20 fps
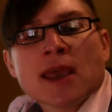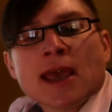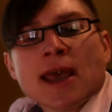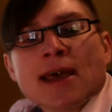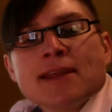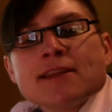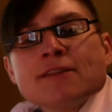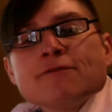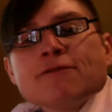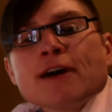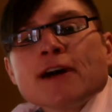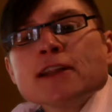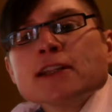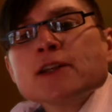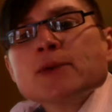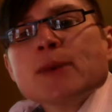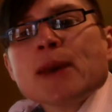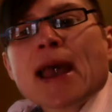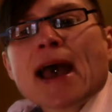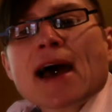And then
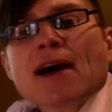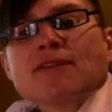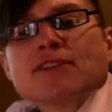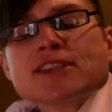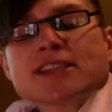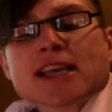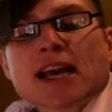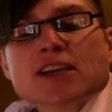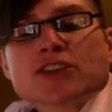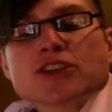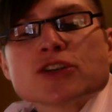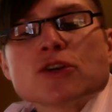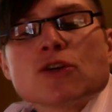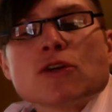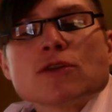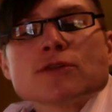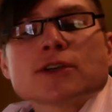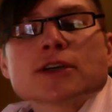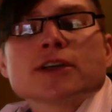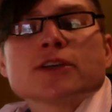finally, we have a section
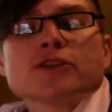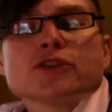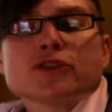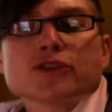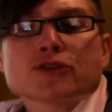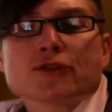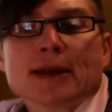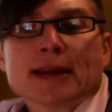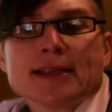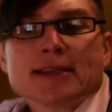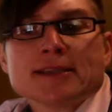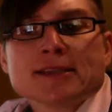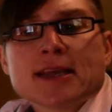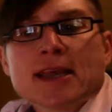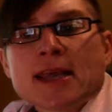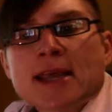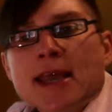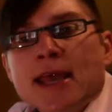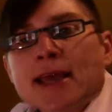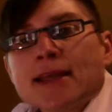called the constraints.
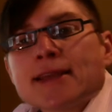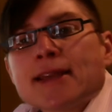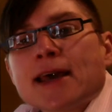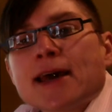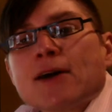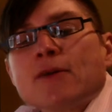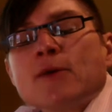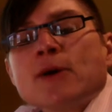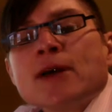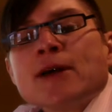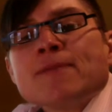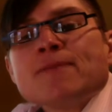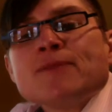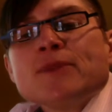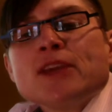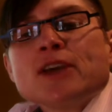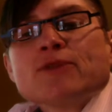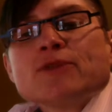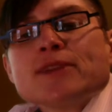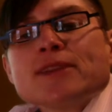And now,
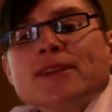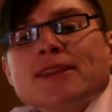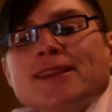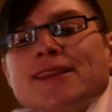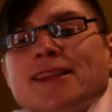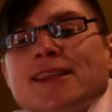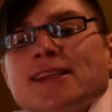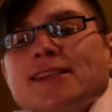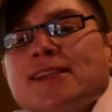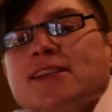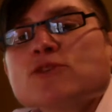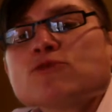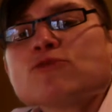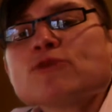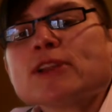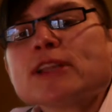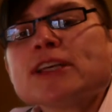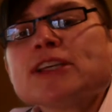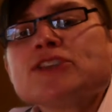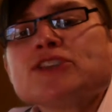this is
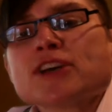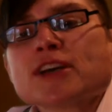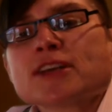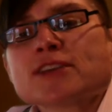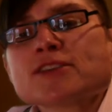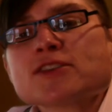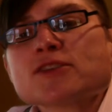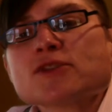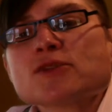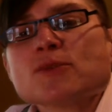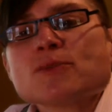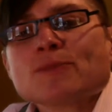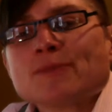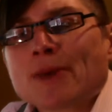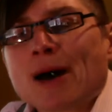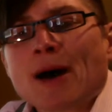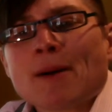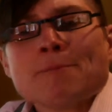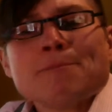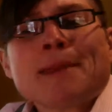really just
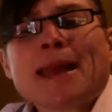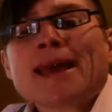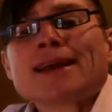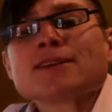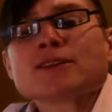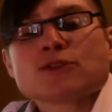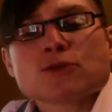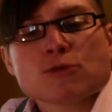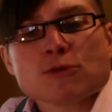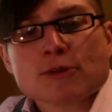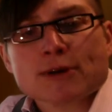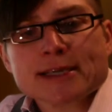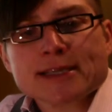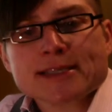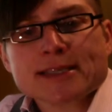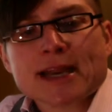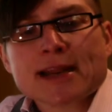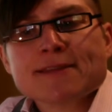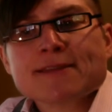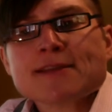mandatories.
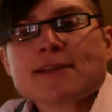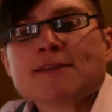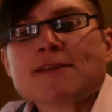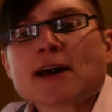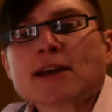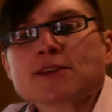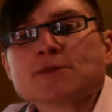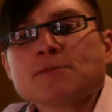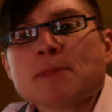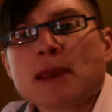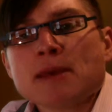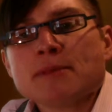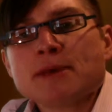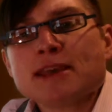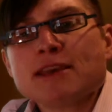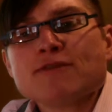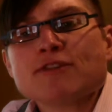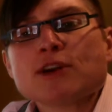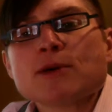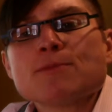And I think that that's maybe
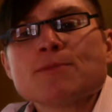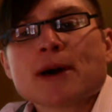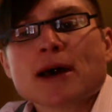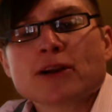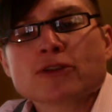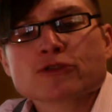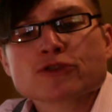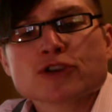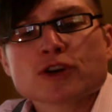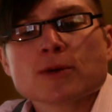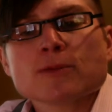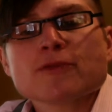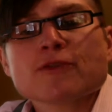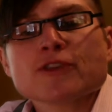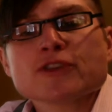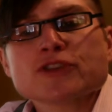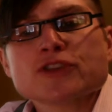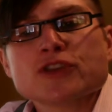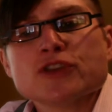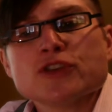even a better term for
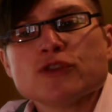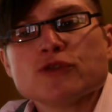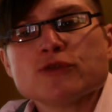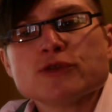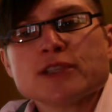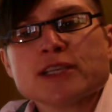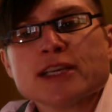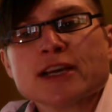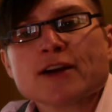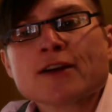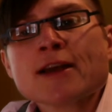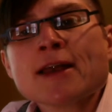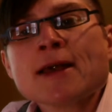us to use here.